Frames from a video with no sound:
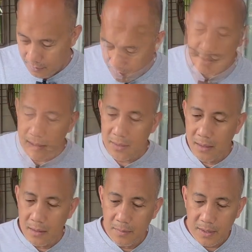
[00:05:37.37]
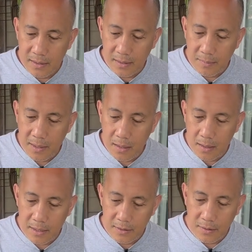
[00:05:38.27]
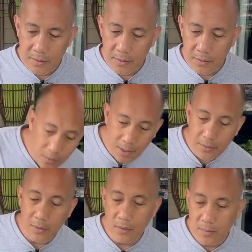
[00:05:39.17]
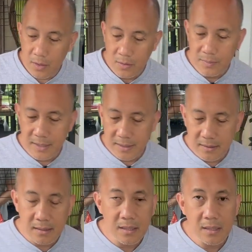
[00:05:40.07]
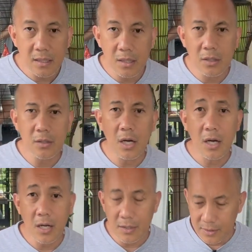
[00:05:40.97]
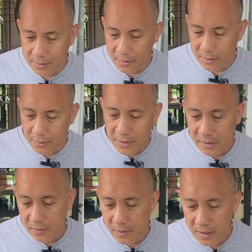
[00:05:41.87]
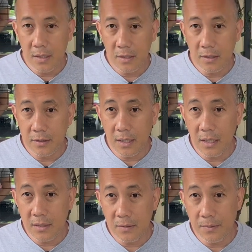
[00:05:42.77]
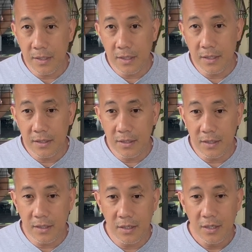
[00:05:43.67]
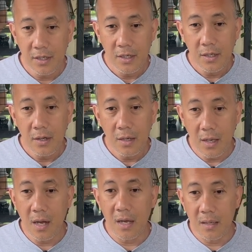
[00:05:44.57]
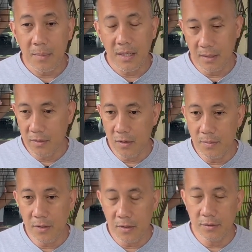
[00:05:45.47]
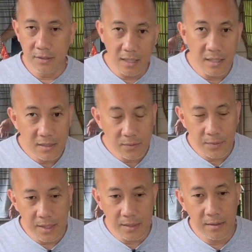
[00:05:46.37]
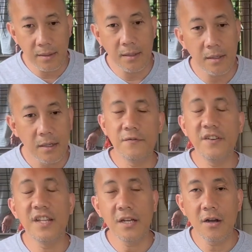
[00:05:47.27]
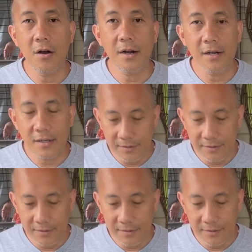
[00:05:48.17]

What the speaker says: This is a little bit similar to adobo, but you know, this one contains with lime, and adobo contains with vinegar.